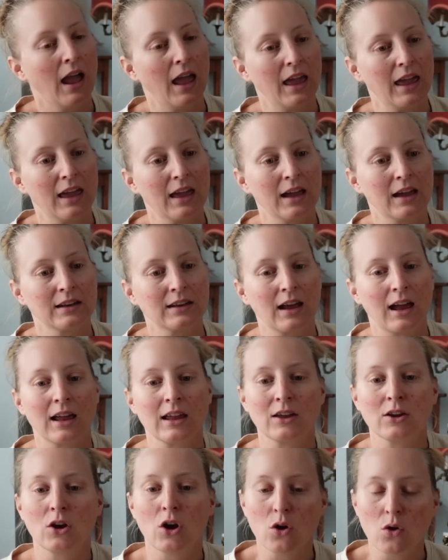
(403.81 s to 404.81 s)
And I
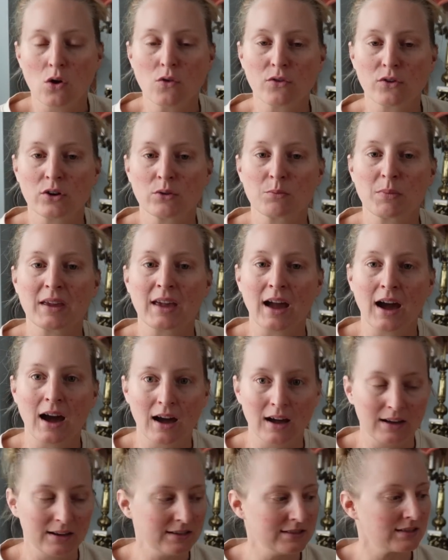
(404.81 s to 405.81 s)
go over
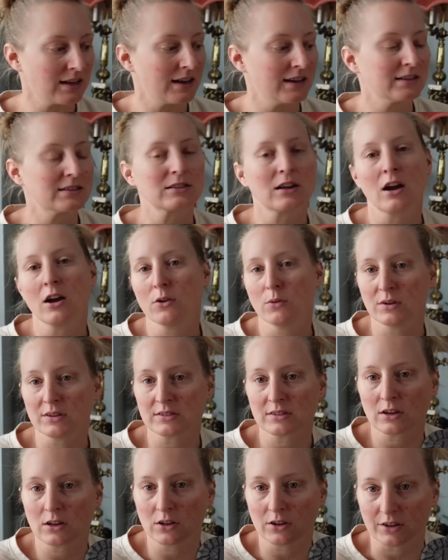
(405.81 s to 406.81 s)
because I saw it
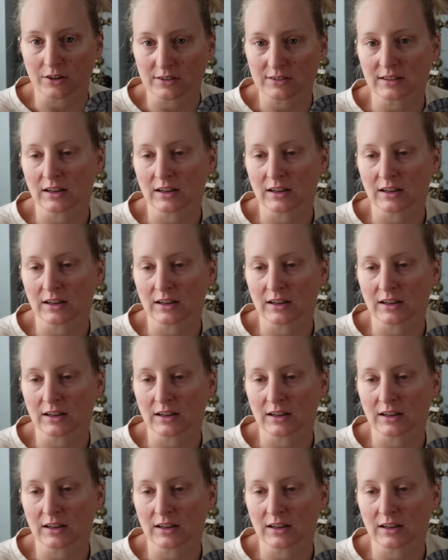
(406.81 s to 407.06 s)
was Clark's,